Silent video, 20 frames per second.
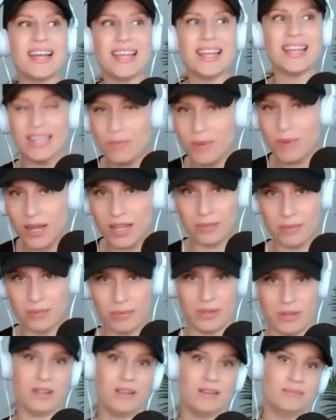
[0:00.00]
in my
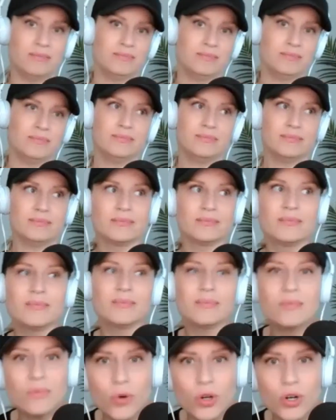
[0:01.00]
opinion.
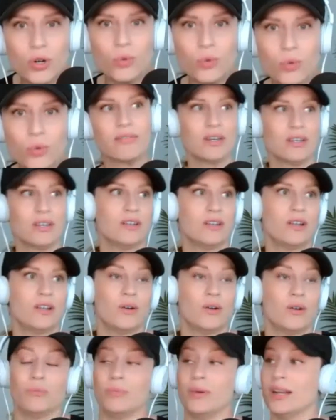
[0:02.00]
What do I fucking
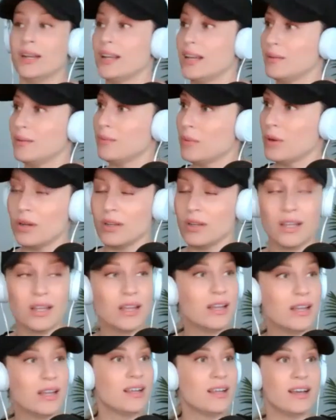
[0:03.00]
know? But
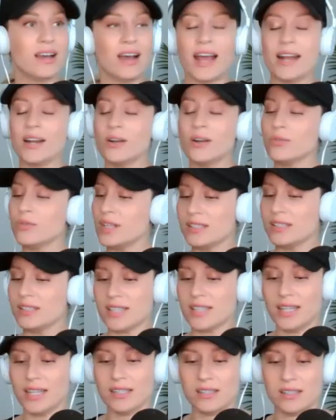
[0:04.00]
I don't think
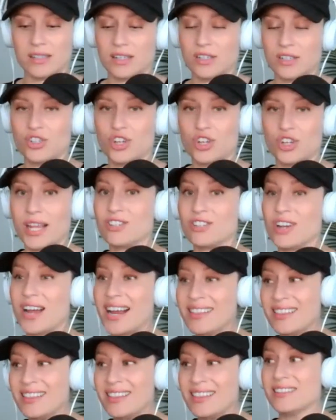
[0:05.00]
Silas is going to change.
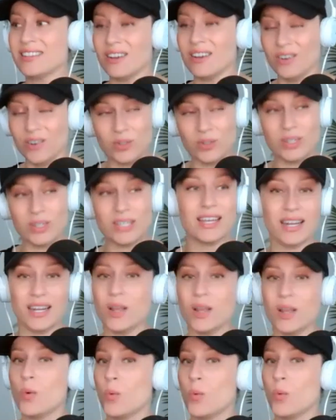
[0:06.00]
I think it's only
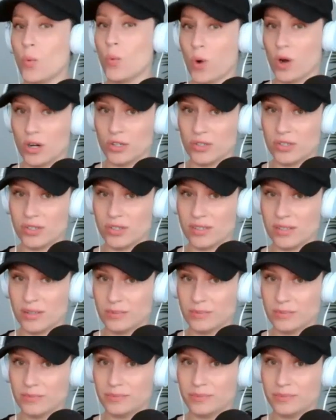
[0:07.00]
getting worse.